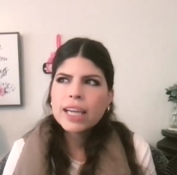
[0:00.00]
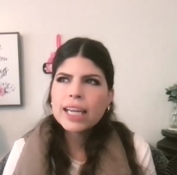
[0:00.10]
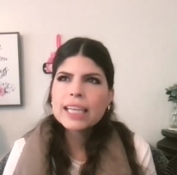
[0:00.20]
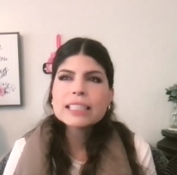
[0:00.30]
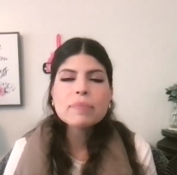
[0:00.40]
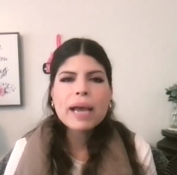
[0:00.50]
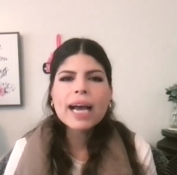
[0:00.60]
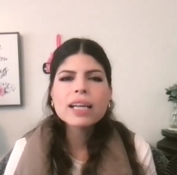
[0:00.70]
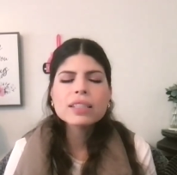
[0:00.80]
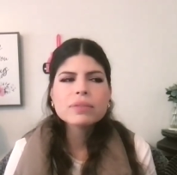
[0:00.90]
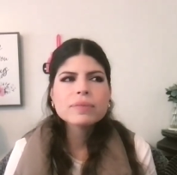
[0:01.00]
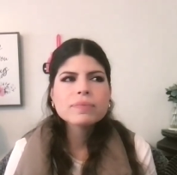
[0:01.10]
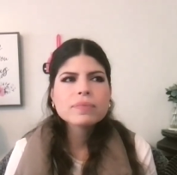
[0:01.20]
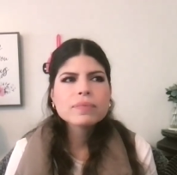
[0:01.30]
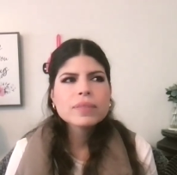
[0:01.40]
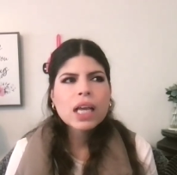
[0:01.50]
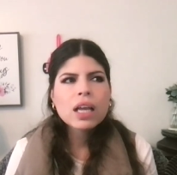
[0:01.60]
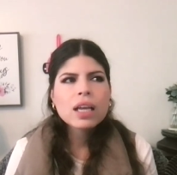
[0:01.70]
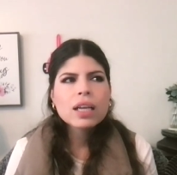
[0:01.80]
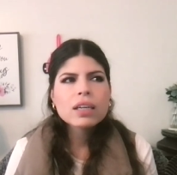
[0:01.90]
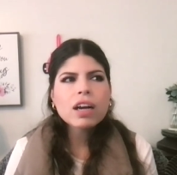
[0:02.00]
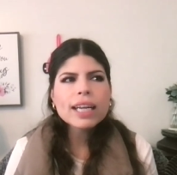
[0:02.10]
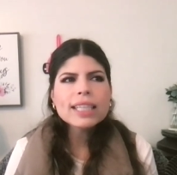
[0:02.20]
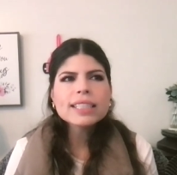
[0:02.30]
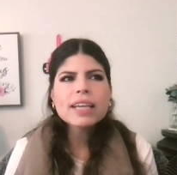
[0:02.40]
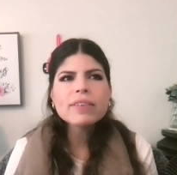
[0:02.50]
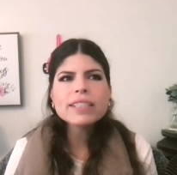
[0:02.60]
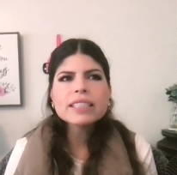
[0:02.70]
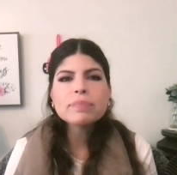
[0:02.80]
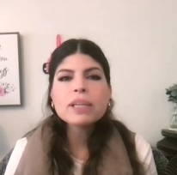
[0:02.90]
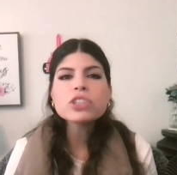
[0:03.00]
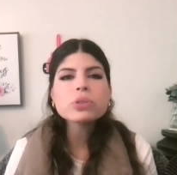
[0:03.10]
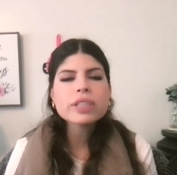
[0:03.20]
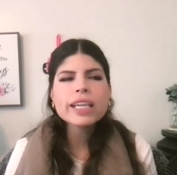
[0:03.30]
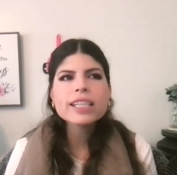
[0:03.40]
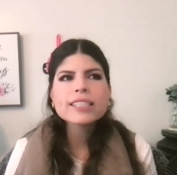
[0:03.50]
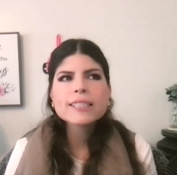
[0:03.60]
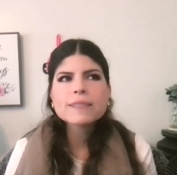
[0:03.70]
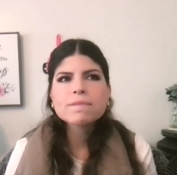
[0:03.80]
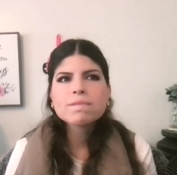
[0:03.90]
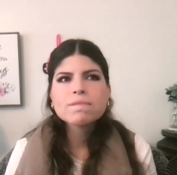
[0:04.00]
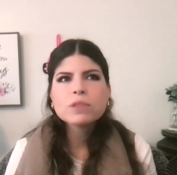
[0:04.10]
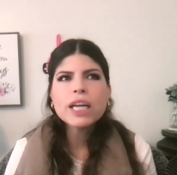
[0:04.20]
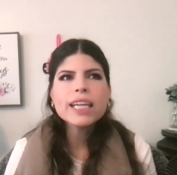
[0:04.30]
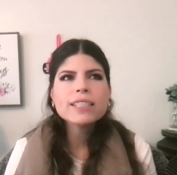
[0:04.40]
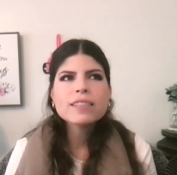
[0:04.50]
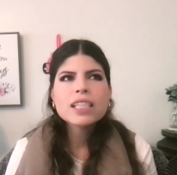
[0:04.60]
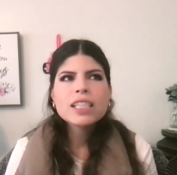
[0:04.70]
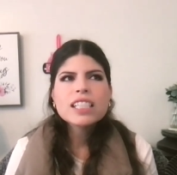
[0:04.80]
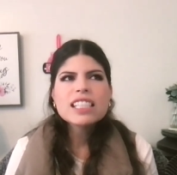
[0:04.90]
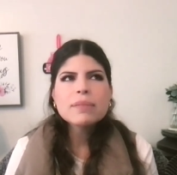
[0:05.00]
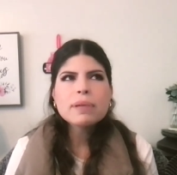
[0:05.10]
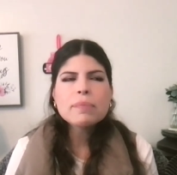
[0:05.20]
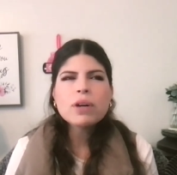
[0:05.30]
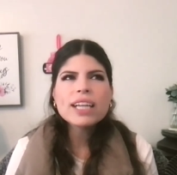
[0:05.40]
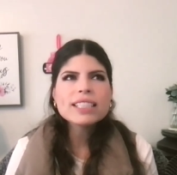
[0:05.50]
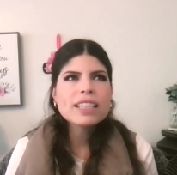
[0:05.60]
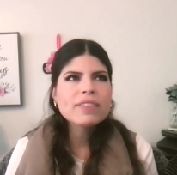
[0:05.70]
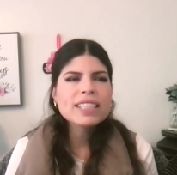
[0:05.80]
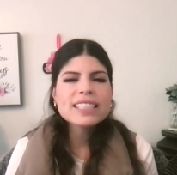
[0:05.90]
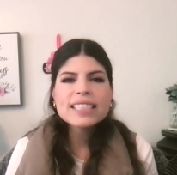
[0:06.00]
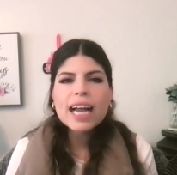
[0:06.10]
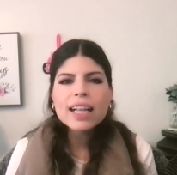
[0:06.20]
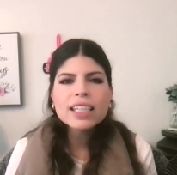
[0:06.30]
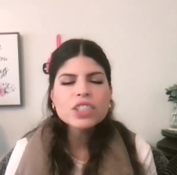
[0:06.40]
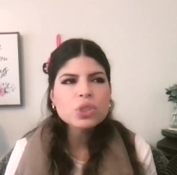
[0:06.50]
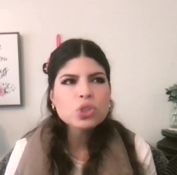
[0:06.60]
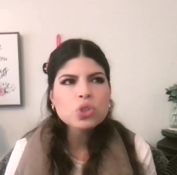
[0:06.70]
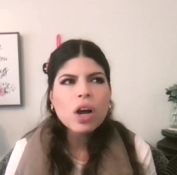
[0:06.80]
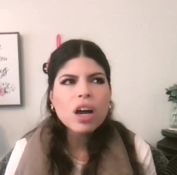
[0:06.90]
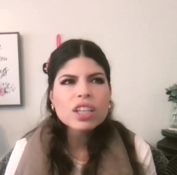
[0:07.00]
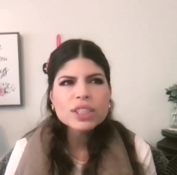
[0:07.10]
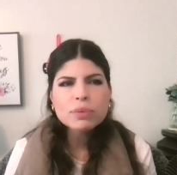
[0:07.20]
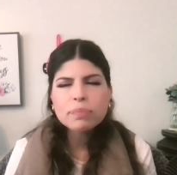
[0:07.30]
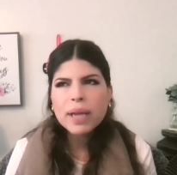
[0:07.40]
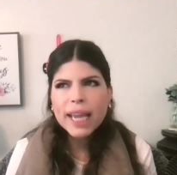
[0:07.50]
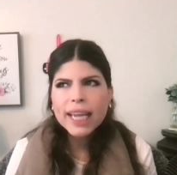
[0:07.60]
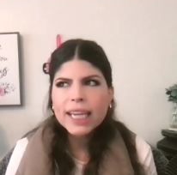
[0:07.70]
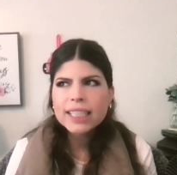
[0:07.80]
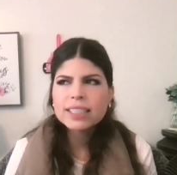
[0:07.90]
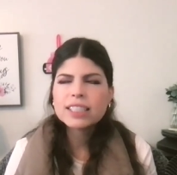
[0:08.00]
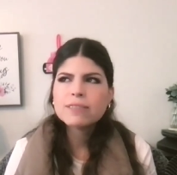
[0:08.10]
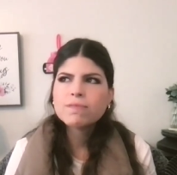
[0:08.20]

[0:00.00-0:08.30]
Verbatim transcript: And as a man, God has given us special things, right? Some people has given us talent to draw, to paint,